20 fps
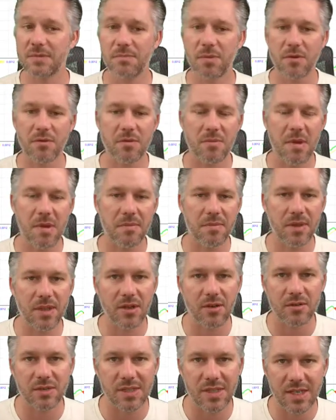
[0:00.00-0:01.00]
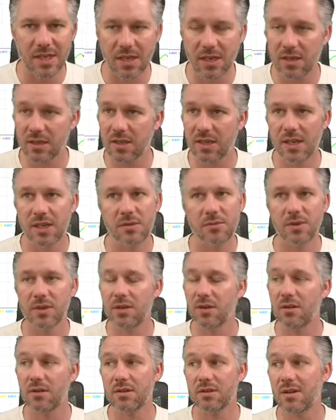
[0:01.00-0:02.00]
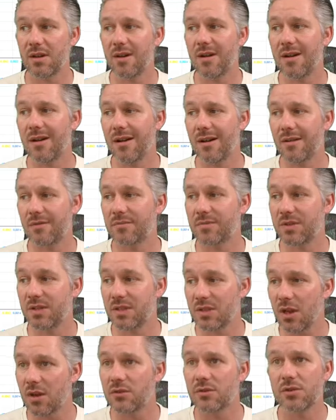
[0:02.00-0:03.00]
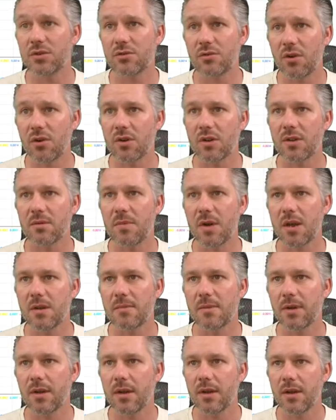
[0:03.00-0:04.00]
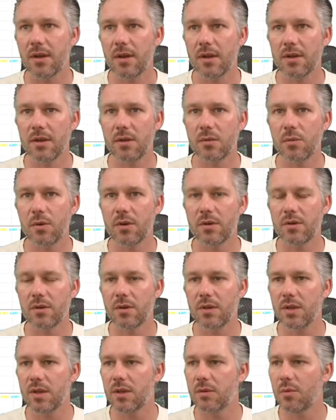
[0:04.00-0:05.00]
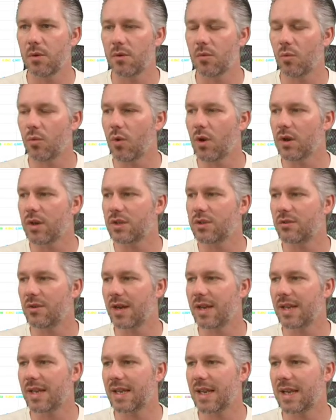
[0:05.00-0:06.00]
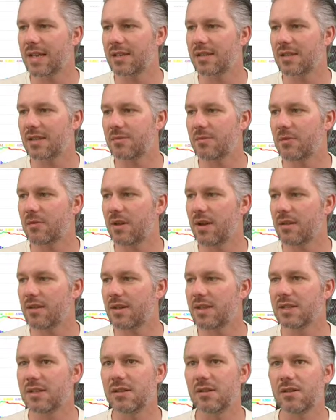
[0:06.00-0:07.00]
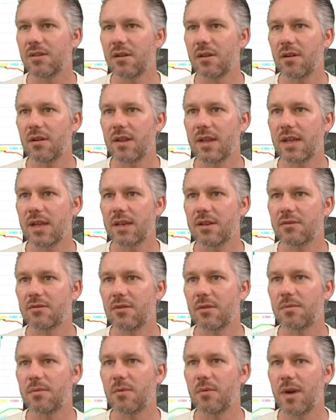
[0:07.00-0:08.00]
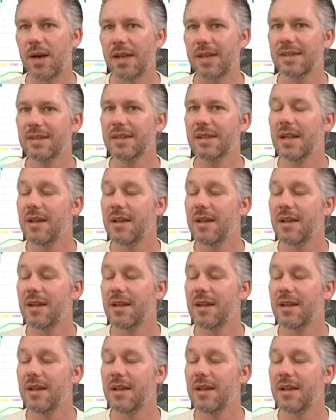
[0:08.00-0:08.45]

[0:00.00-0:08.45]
But remember, the Aussie and Kiwi dollars are so strong at the moment. You wouldn't want to trade against them, although these do look like they're going to drop away.